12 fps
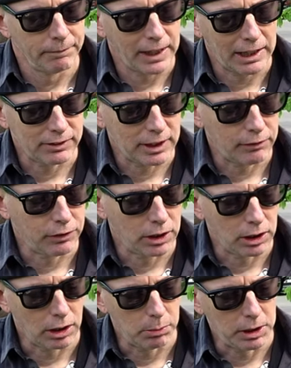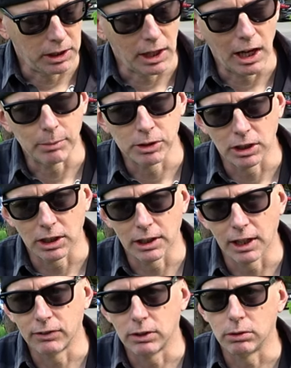that's definitely going to be an option,
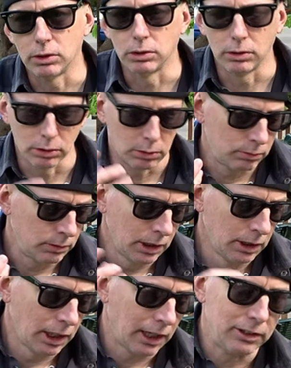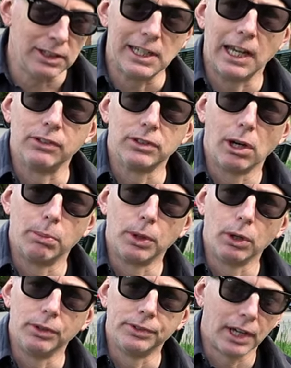unless you do a D-case
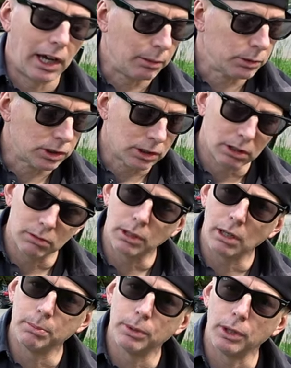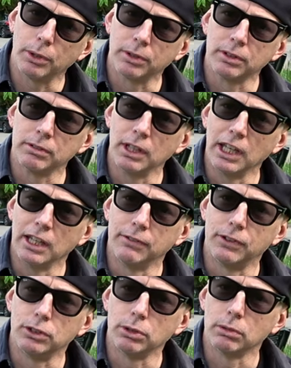GoPro on top. But you could run both. And if
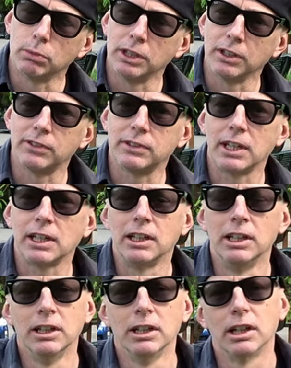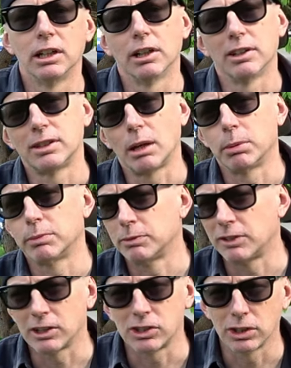you're doing real estate and other type of
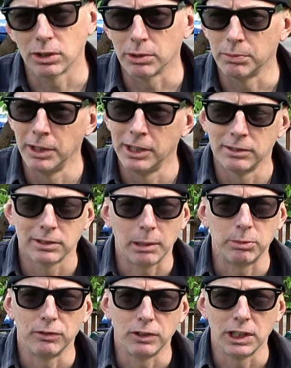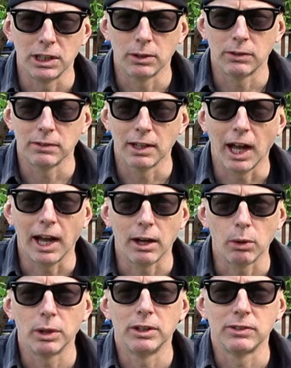professional types of videos, I
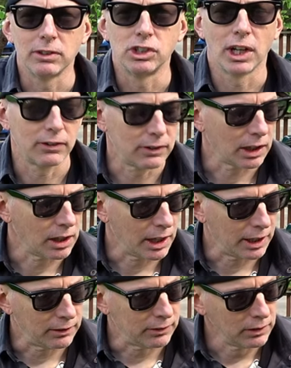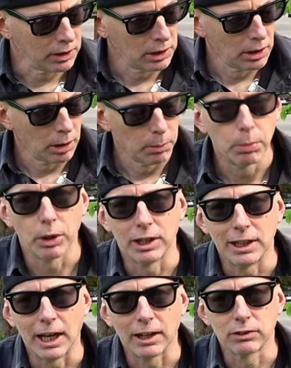always suggest that clients put
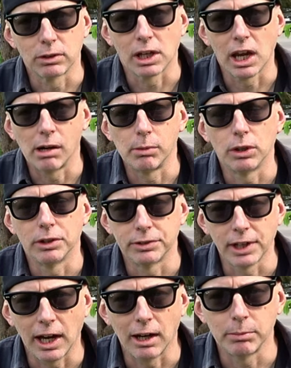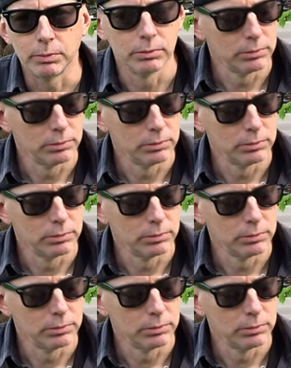an extra camera on top.